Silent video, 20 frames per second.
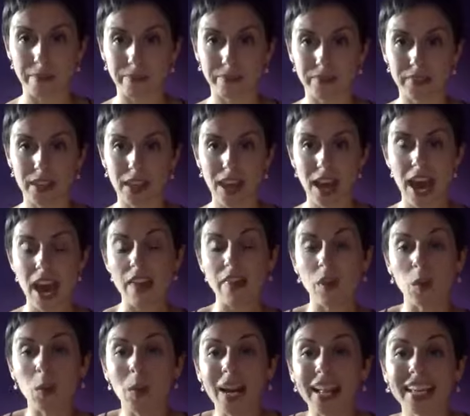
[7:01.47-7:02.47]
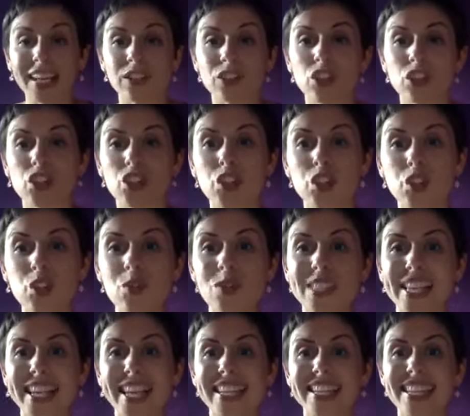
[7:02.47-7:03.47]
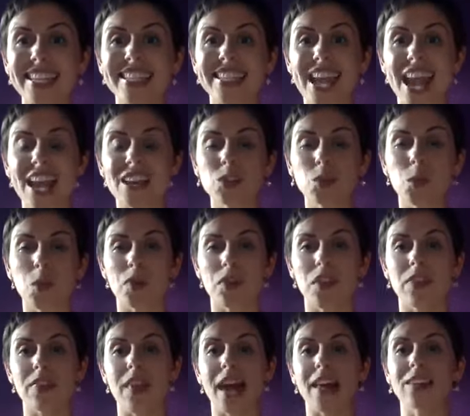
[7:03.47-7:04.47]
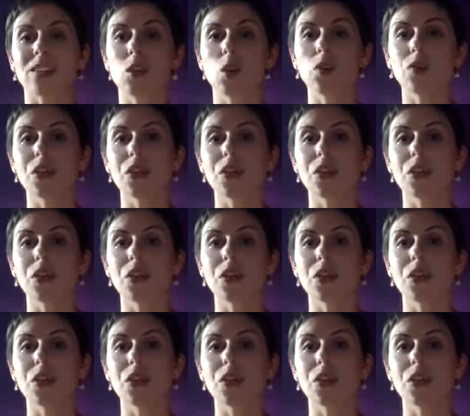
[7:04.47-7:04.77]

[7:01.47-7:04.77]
them. And then what I get to do is I get to dance within that.